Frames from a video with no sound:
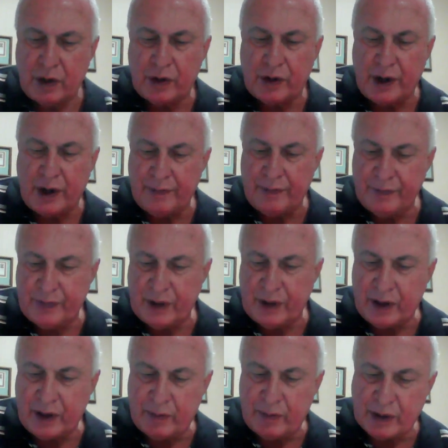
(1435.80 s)
Okay,
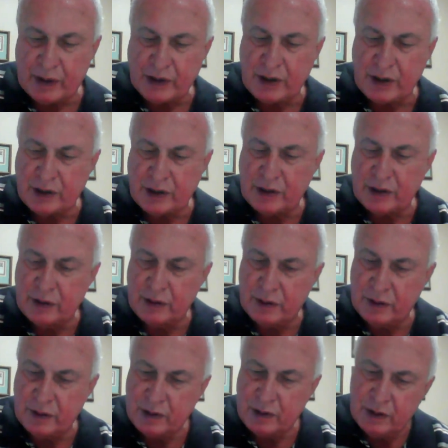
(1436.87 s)
yeah, that makes sense.
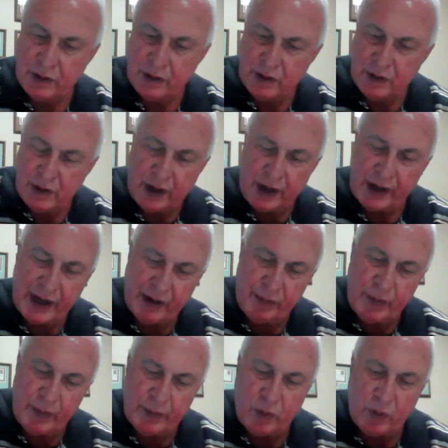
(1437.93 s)
I can't
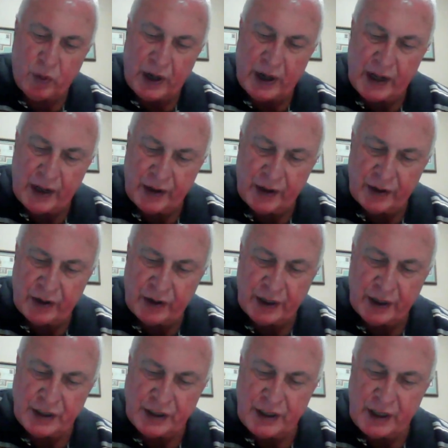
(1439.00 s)
remember why I
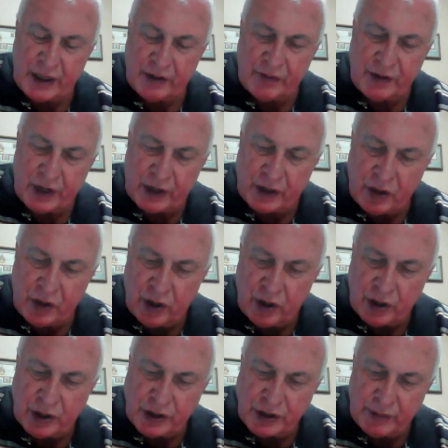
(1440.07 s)
underlined state of
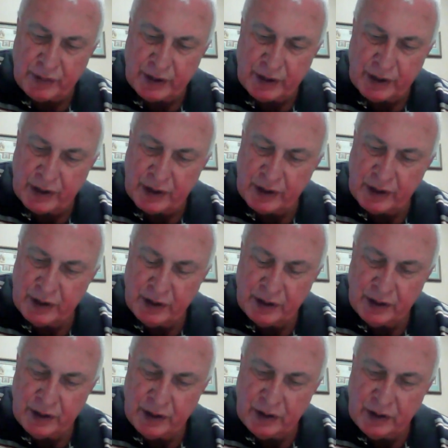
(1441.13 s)
technology, but
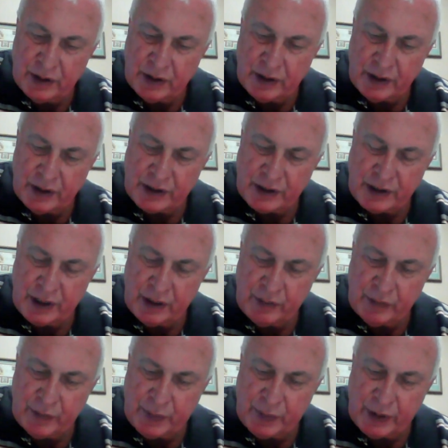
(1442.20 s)
it
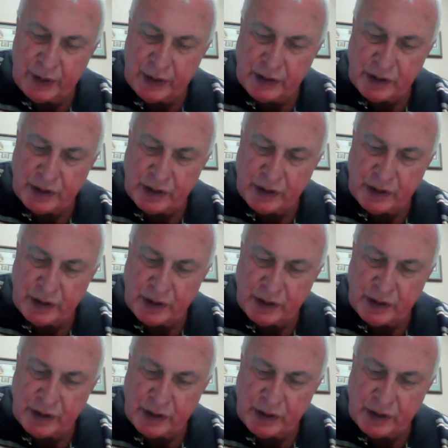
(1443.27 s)
seemed pretty